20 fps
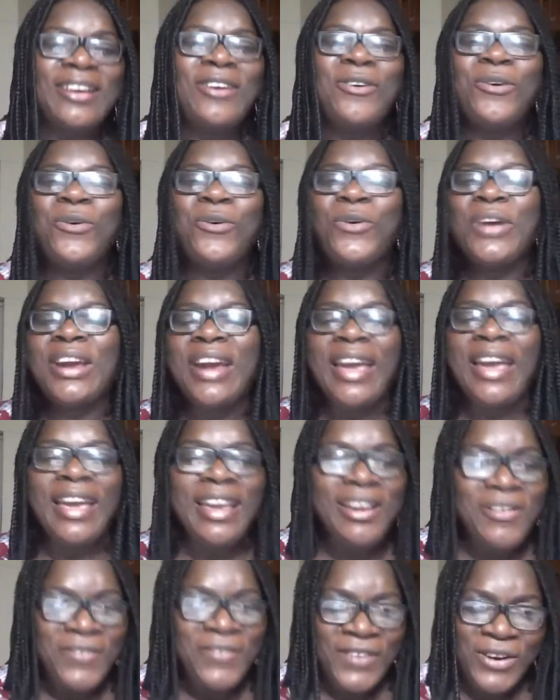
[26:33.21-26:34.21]

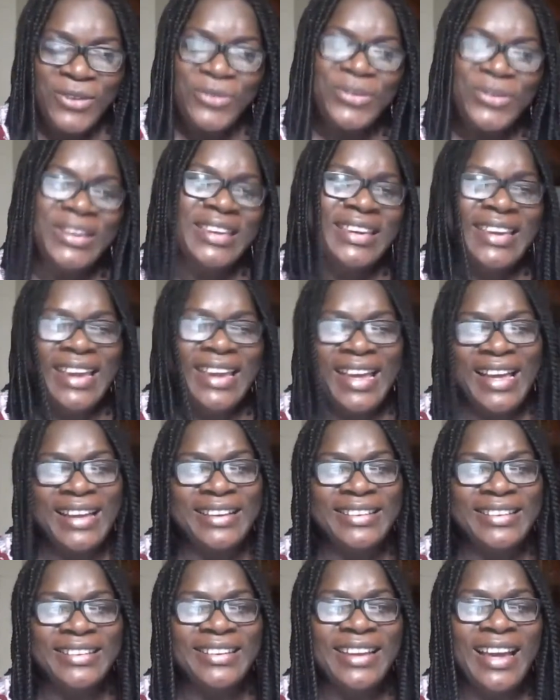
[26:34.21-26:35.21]
wherever we
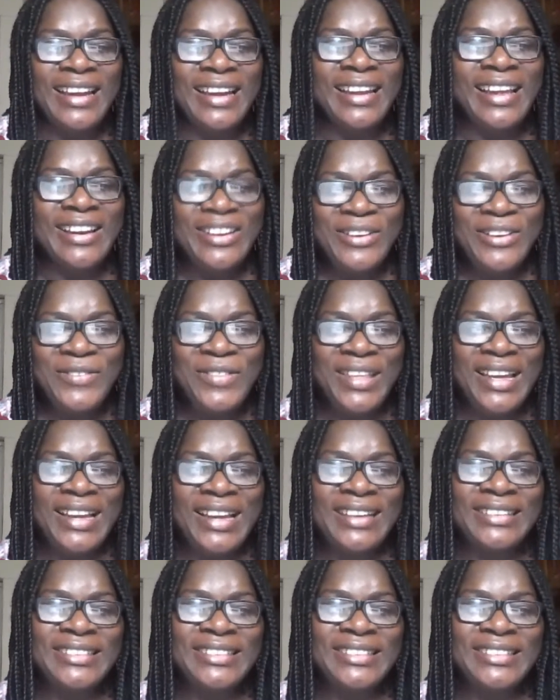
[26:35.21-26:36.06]
can. And I love that.